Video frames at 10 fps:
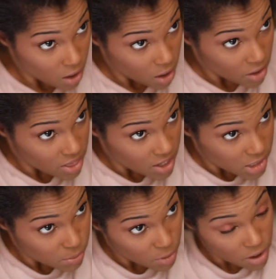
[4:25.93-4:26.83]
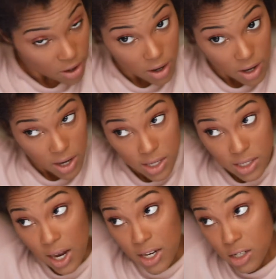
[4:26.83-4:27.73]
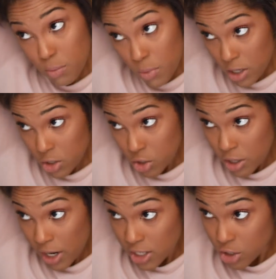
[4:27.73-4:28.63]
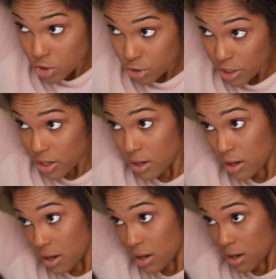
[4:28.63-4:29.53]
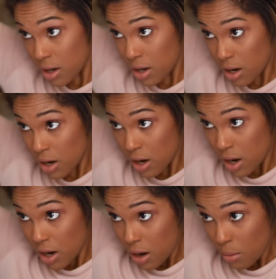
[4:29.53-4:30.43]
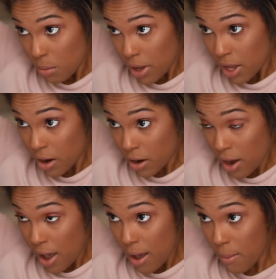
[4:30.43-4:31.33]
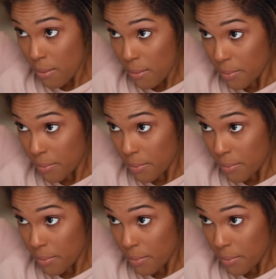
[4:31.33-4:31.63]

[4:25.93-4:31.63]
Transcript: on this part is I just make sure I straighten my hair up.